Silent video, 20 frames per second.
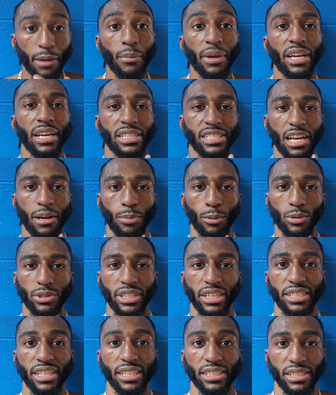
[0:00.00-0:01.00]
give me an
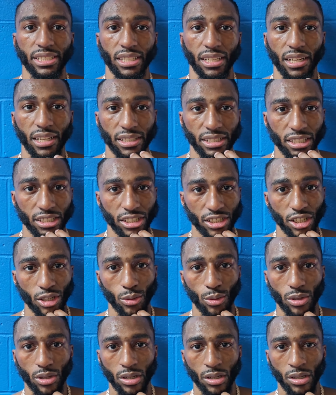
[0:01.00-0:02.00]
example, such as such as who?